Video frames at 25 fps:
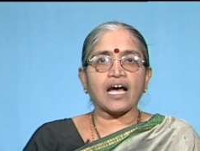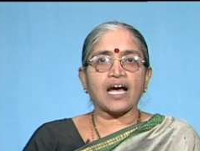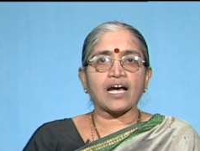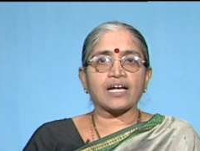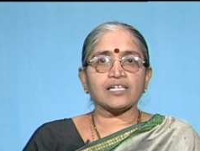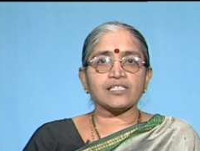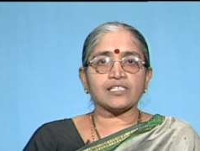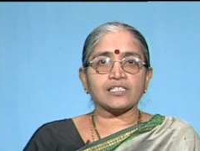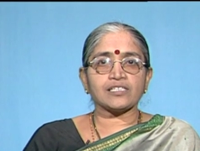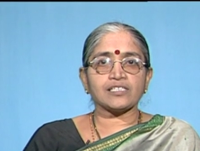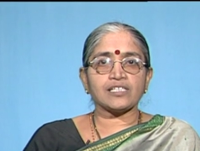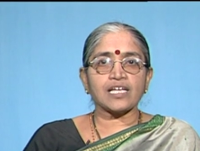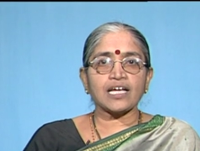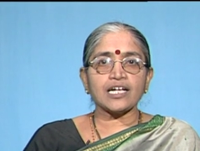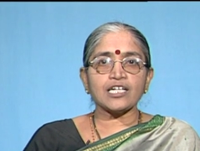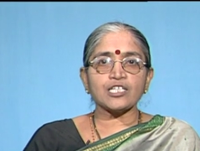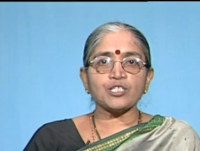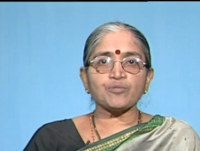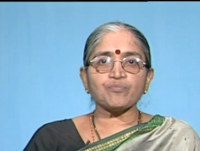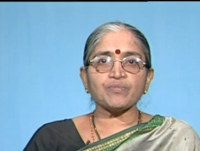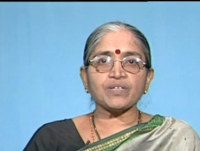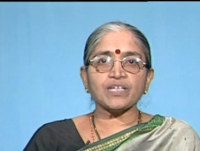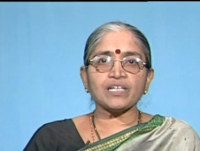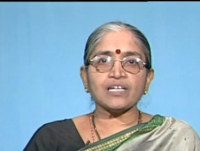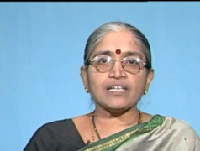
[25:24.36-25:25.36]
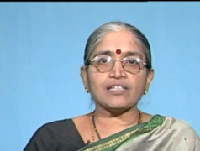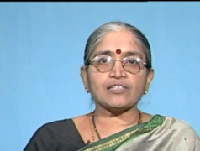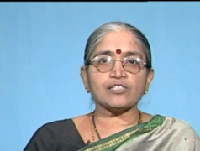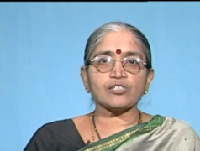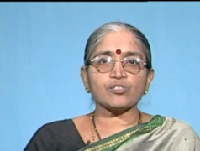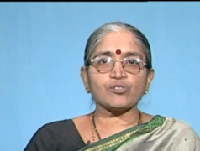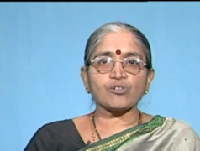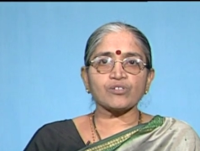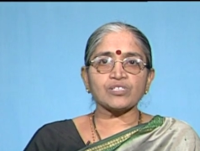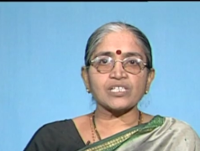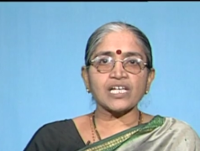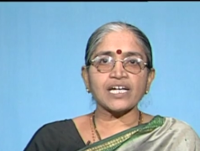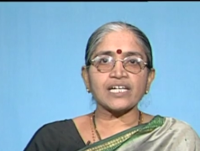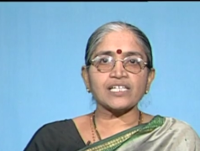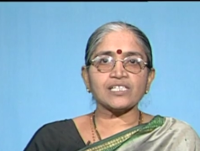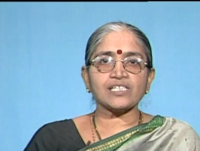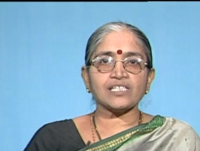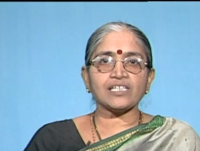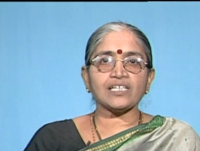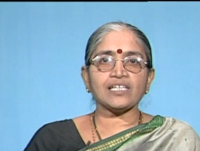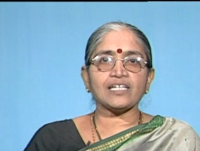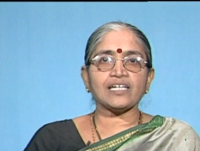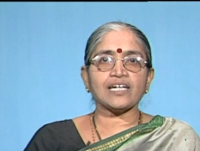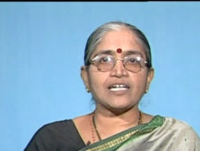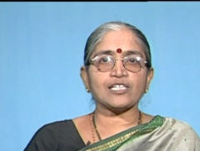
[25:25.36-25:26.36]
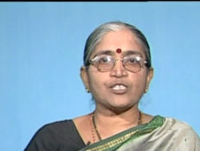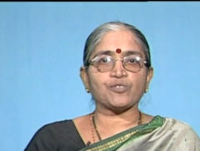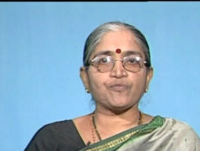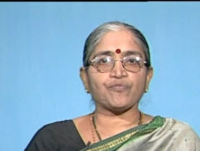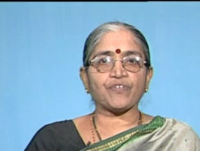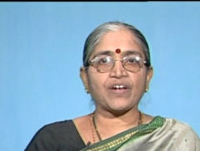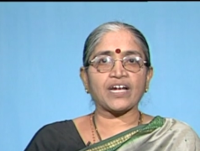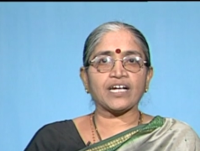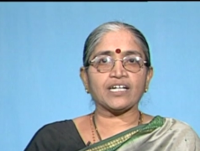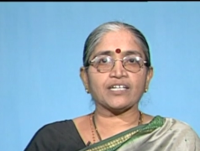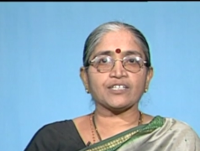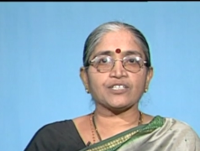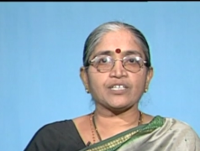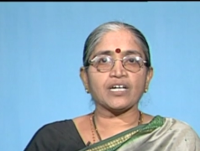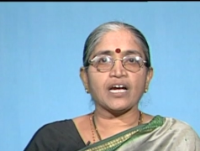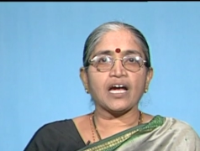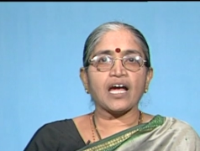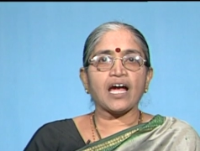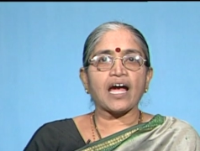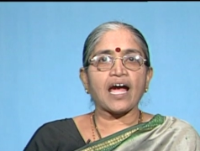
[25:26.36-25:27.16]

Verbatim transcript: As a salesman in the society, he has failed.